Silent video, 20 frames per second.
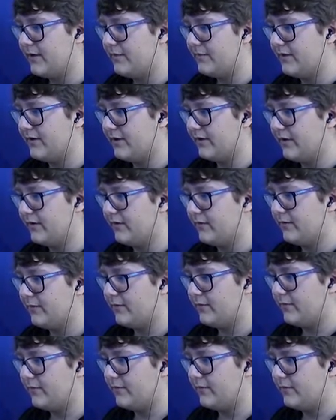that'd be good.
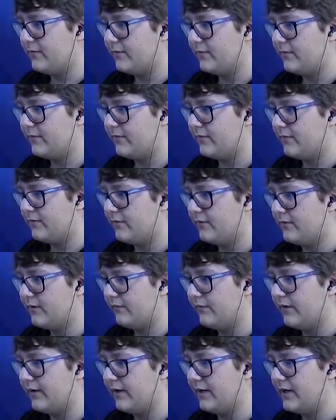
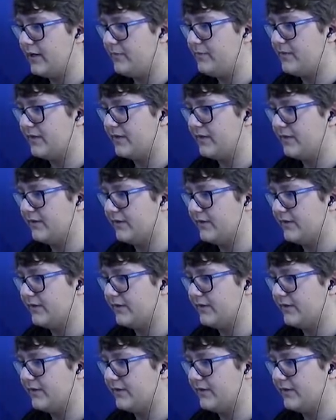I've already got a pistol,